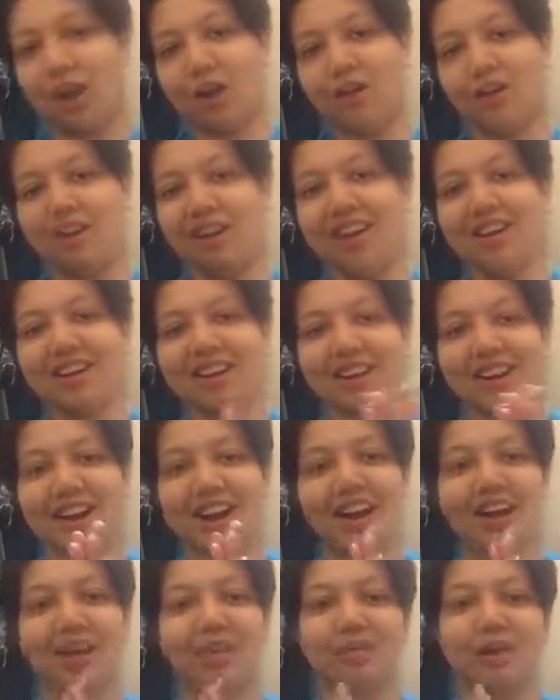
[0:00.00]
All right.
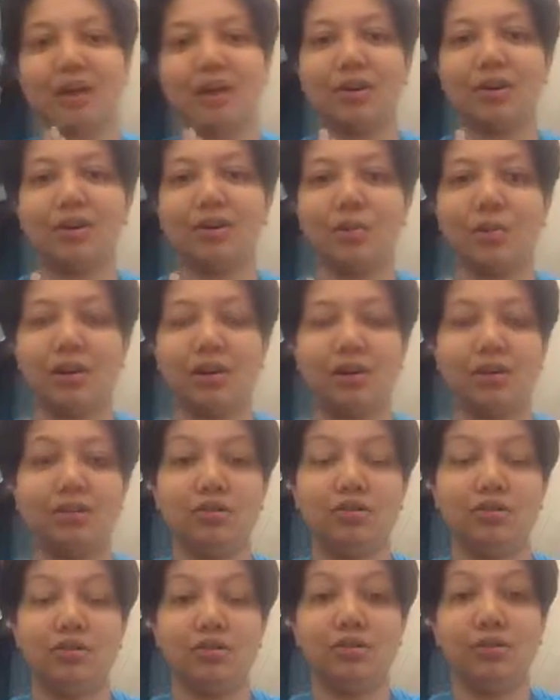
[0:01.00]
I hope that
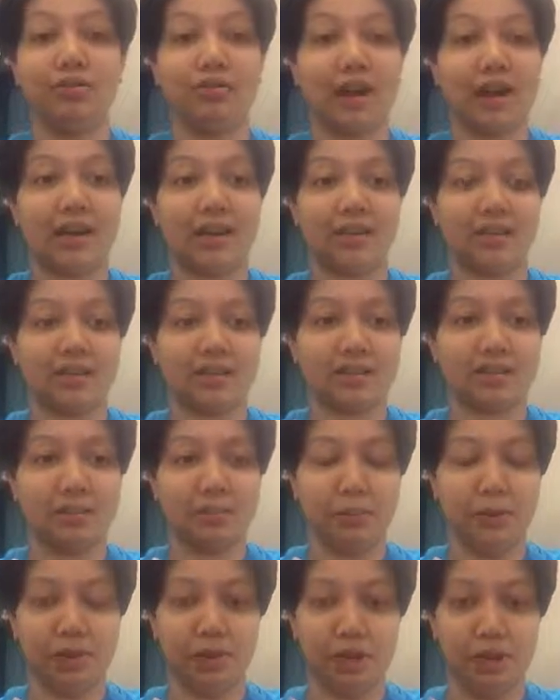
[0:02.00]
you do find this
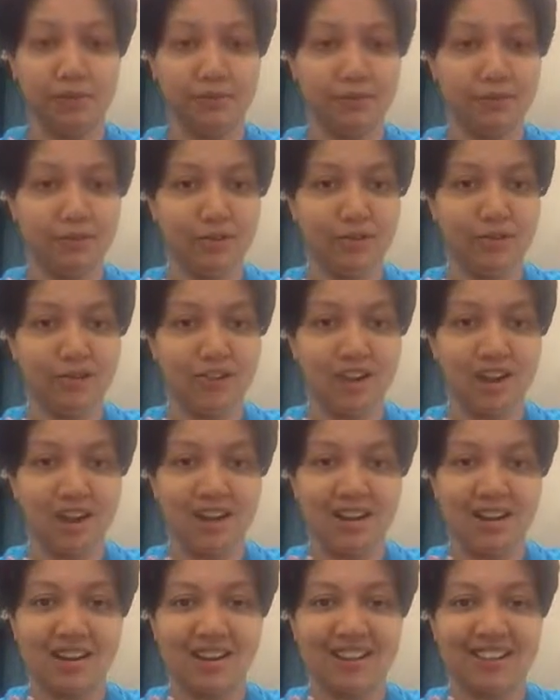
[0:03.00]
a bit helpful.
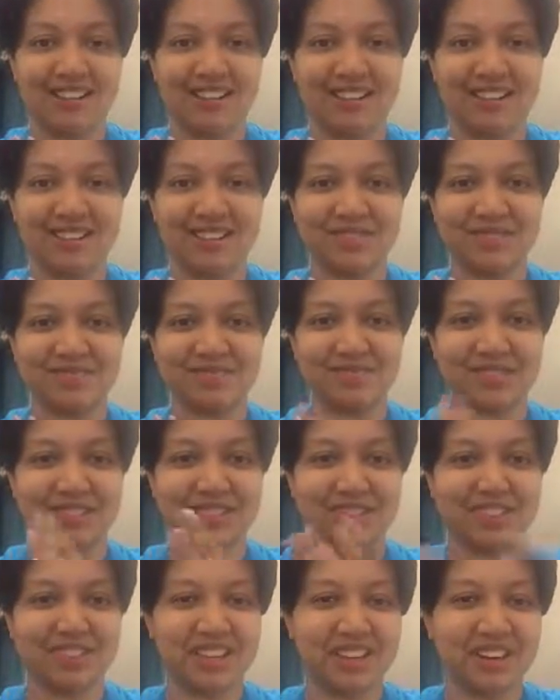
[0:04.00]

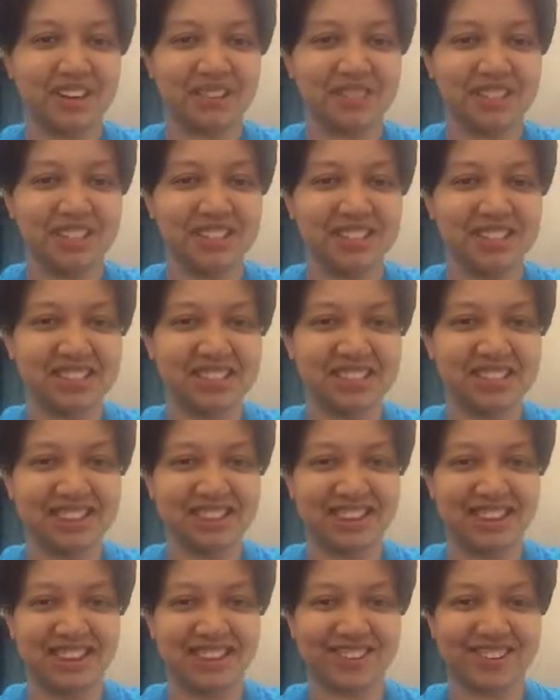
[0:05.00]
Leave me comments.
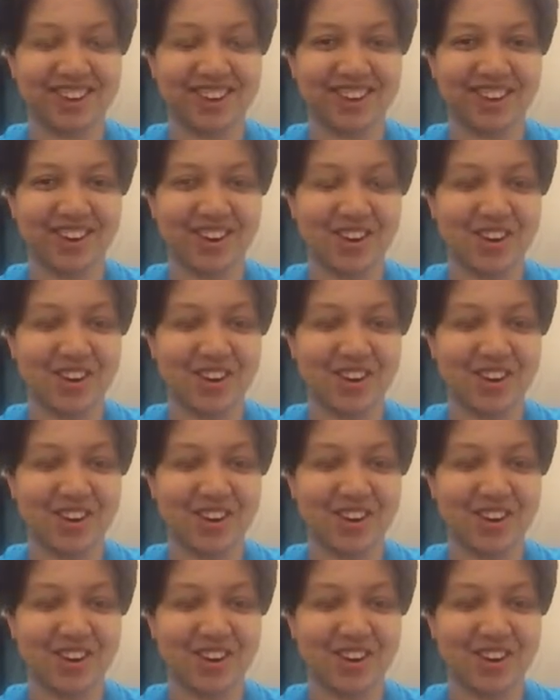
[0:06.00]
All right.